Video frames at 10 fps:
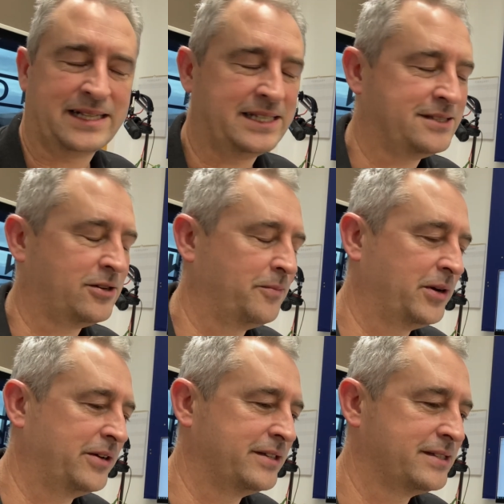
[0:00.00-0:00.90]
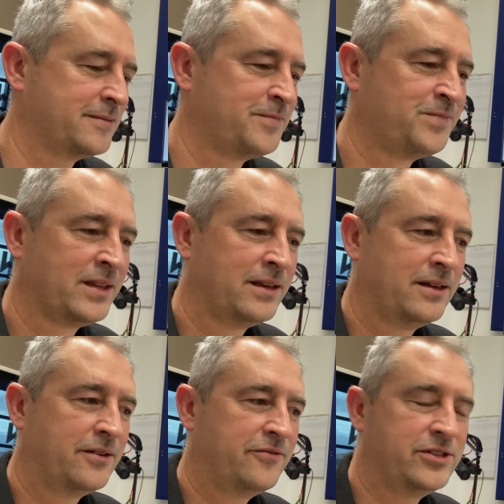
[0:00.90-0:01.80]
these components.
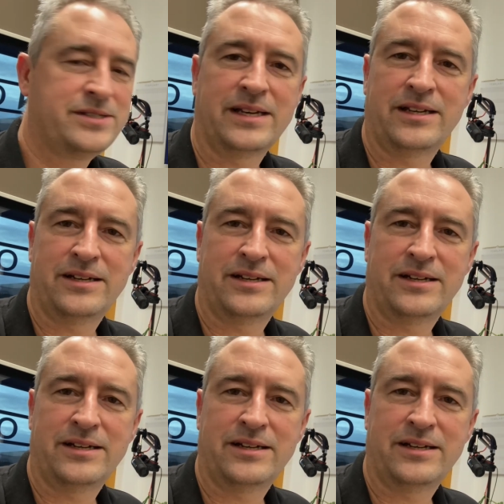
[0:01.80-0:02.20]
First thing you